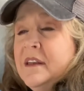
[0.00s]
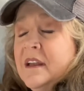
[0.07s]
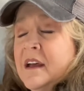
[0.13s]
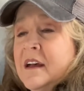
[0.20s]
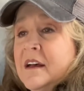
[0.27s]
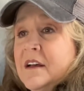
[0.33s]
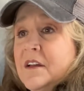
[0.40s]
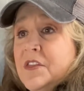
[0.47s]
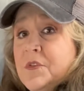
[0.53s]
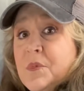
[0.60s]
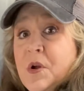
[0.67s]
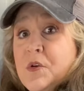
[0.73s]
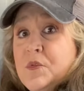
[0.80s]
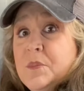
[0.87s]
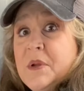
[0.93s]
the
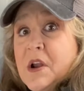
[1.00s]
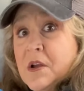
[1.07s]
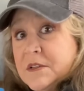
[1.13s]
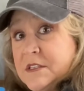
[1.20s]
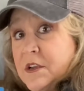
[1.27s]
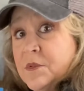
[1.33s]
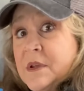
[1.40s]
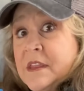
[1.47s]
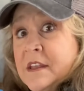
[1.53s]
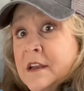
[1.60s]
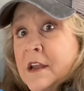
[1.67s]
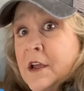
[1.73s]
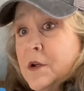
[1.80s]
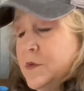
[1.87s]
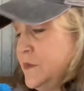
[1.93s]
throat, but also in the
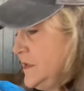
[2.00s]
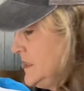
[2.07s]
nose,